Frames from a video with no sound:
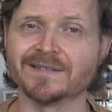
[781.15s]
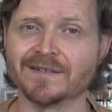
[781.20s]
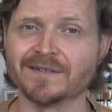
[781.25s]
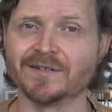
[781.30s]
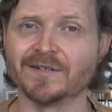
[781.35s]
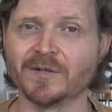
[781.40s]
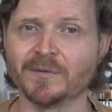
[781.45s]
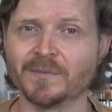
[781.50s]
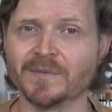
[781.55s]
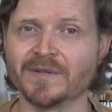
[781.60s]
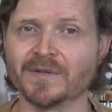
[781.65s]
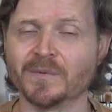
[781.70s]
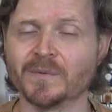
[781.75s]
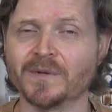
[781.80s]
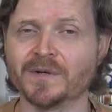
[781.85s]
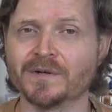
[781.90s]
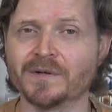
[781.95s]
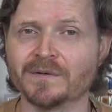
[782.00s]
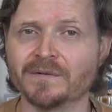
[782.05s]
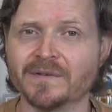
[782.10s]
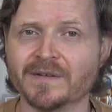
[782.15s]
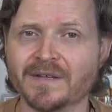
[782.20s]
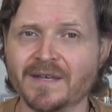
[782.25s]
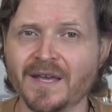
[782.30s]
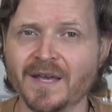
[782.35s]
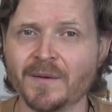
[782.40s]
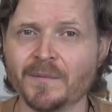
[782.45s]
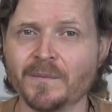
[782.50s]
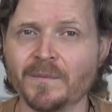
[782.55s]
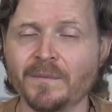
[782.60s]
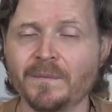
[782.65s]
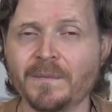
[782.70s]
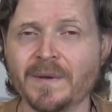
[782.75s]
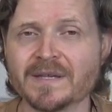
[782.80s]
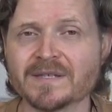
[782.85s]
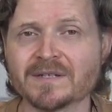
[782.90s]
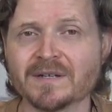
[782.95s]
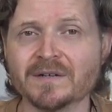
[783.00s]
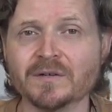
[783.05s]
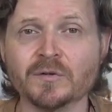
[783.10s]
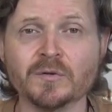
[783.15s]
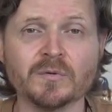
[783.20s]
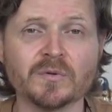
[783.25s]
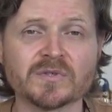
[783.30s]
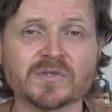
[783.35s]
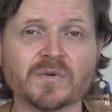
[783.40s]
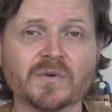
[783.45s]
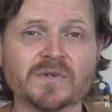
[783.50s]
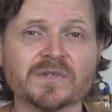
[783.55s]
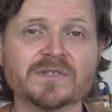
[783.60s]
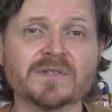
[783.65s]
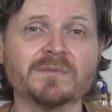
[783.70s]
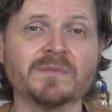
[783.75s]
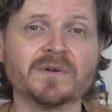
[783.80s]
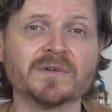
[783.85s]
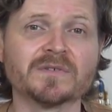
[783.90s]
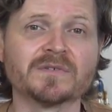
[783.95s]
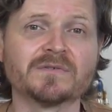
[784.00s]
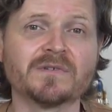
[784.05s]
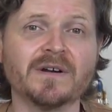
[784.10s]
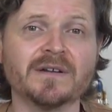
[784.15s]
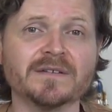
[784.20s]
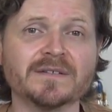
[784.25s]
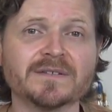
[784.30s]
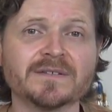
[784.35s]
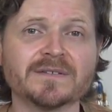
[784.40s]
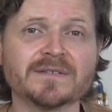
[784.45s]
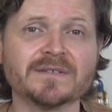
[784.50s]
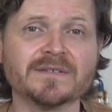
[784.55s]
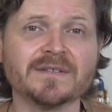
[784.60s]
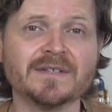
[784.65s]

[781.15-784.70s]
determine the winner of the game based on who scores the most runs.